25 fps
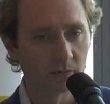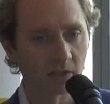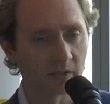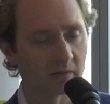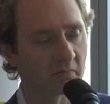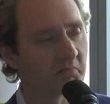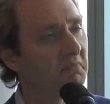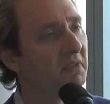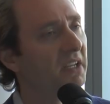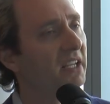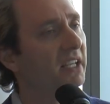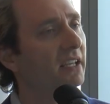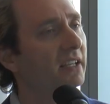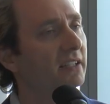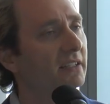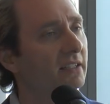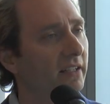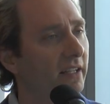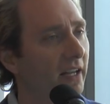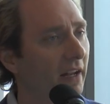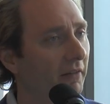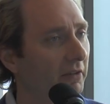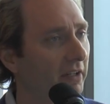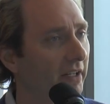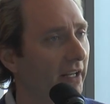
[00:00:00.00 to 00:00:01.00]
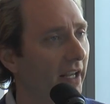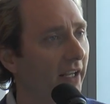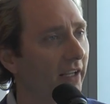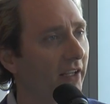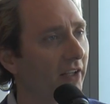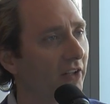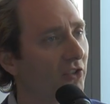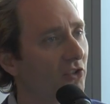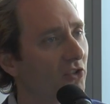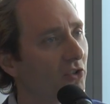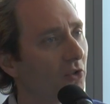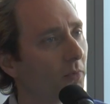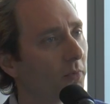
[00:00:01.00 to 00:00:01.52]
just me as an everyday
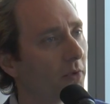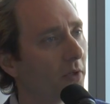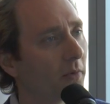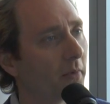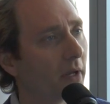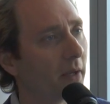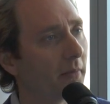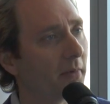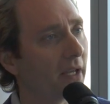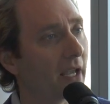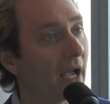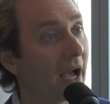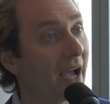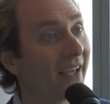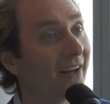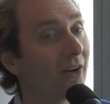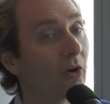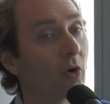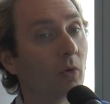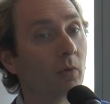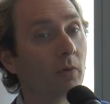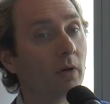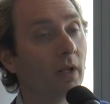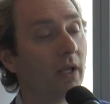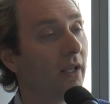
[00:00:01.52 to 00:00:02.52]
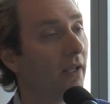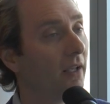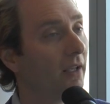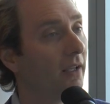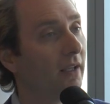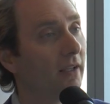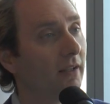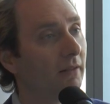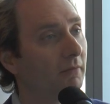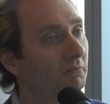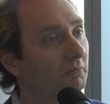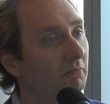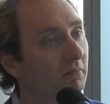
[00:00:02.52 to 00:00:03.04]
consumer, maybe I don't
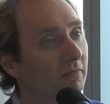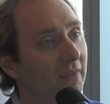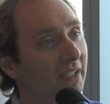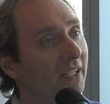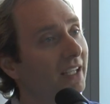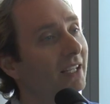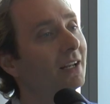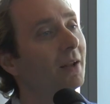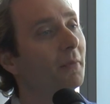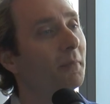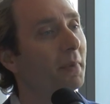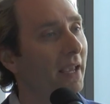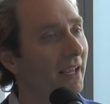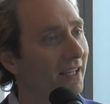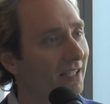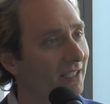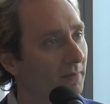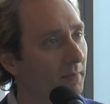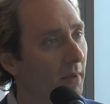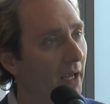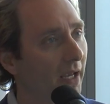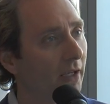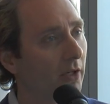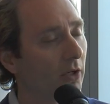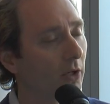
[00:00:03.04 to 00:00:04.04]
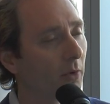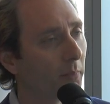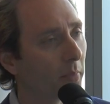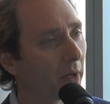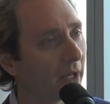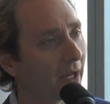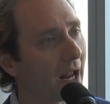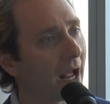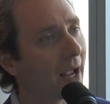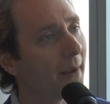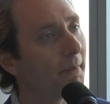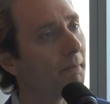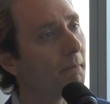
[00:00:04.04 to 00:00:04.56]
need a pacemaker,
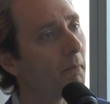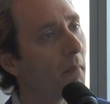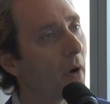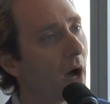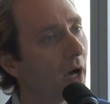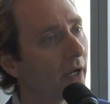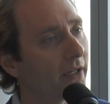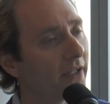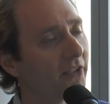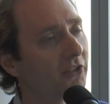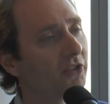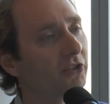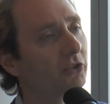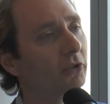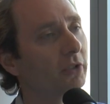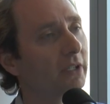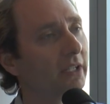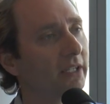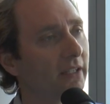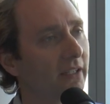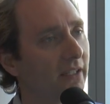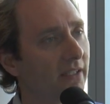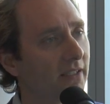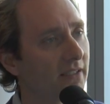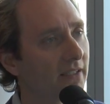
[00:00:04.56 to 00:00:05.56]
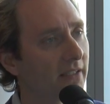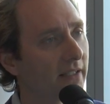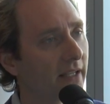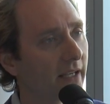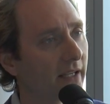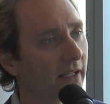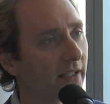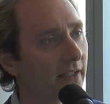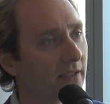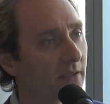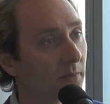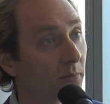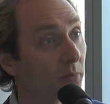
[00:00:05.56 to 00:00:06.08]
but I'm monitoring these
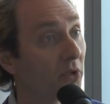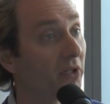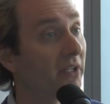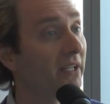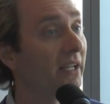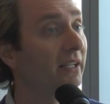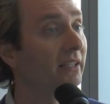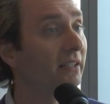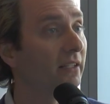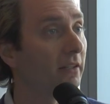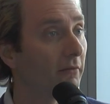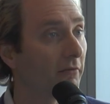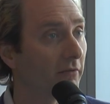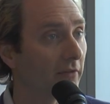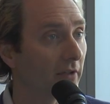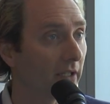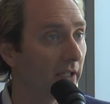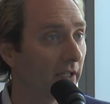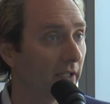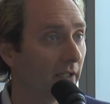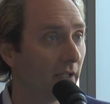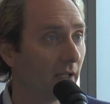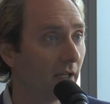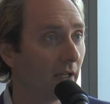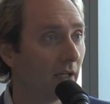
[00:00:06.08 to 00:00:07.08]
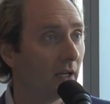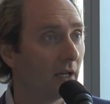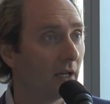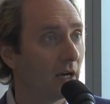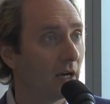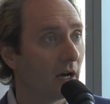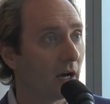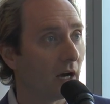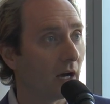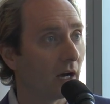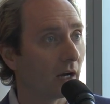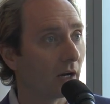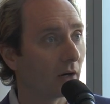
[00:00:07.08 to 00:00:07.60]
things predictively
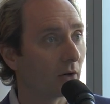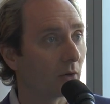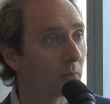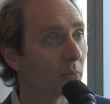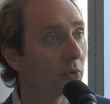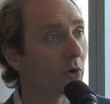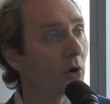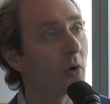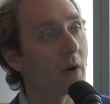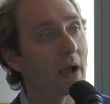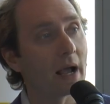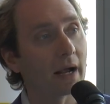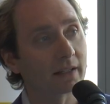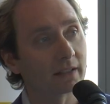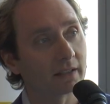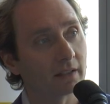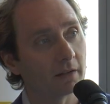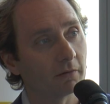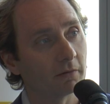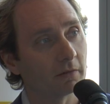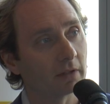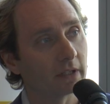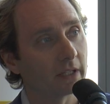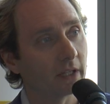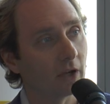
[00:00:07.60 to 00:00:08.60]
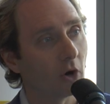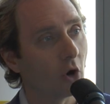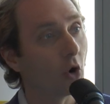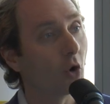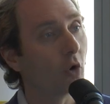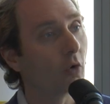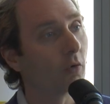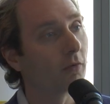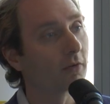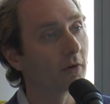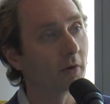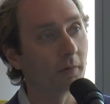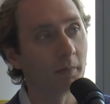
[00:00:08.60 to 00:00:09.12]
or proactively
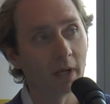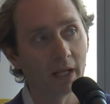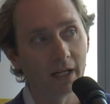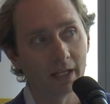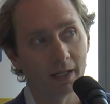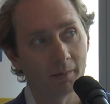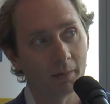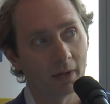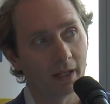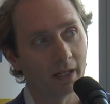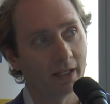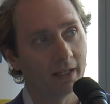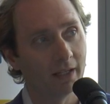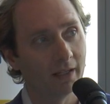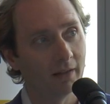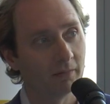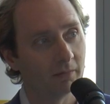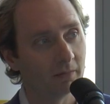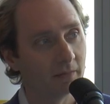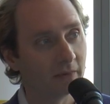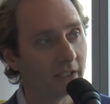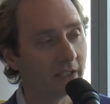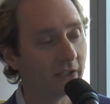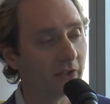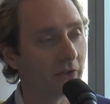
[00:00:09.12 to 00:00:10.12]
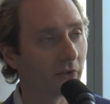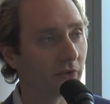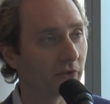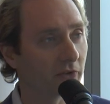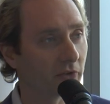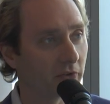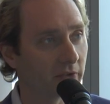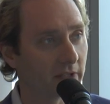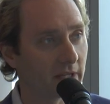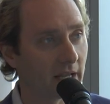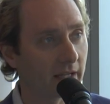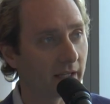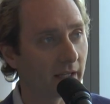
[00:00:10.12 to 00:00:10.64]
over many, many years
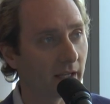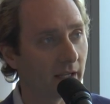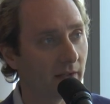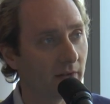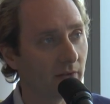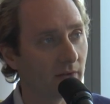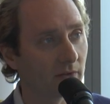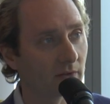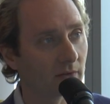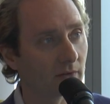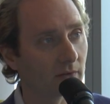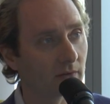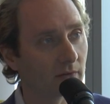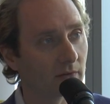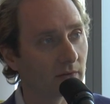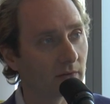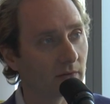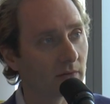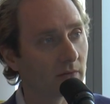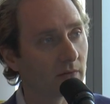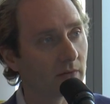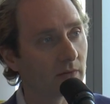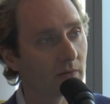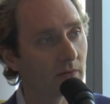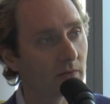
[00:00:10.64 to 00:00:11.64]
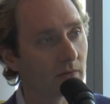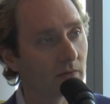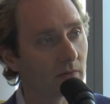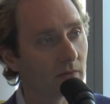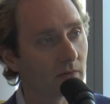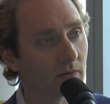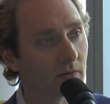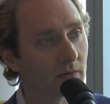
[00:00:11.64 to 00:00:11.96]
or decades? Right, yeah,